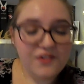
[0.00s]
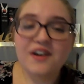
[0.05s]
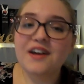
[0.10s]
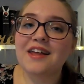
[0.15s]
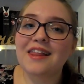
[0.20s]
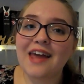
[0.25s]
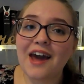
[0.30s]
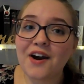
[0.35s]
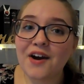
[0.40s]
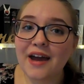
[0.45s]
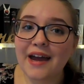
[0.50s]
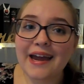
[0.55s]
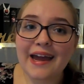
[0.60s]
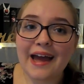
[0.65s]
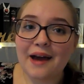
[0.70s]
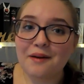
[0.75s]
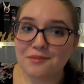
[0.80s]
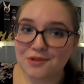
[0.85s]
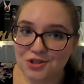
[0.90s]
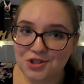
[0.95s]
We've got Clary
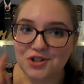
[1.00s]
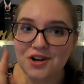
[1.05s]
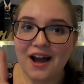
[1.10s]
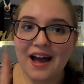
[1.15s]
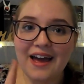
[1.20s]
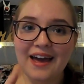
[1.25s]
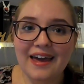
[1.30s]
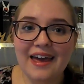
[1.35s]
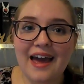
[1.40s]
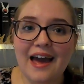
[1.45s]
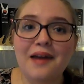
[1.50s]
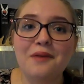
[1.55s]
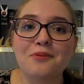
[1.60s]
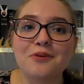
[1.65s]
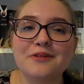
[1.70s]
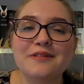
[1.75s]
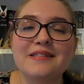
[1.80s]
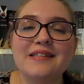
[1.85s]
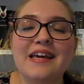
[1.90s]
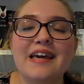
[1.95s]
again. We'll try
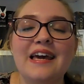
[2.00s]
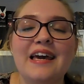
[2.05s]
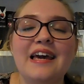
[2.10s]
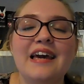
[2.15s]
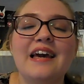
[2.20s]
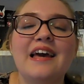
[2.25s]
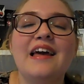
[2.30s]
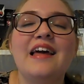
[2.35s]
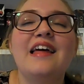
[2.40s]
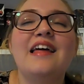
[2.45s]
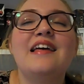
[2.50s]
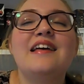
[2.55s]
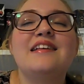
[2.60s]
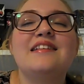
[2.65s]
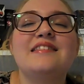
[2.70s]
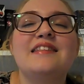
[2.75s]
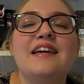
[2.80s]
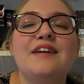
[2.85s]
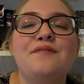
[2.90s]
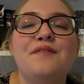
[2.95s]
again. We'll see
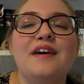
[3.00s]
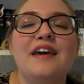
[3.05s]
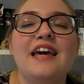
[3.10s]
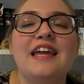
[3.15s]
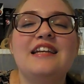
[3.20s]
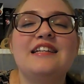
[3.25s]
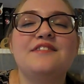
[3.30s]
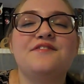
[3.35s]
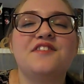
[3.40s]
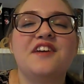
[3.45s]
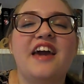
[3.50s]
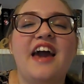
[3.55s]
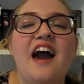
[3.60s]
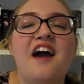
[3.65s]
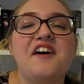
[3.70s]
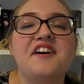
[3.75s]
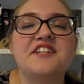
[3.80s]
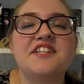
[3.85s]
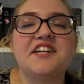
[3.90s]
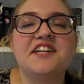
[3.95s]
if we can get a different
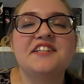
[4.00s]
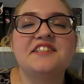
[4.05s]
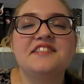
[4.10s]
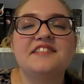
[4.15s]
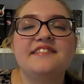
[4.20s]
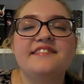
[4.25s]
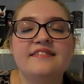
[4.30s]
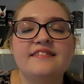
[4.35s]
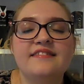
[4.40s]
character.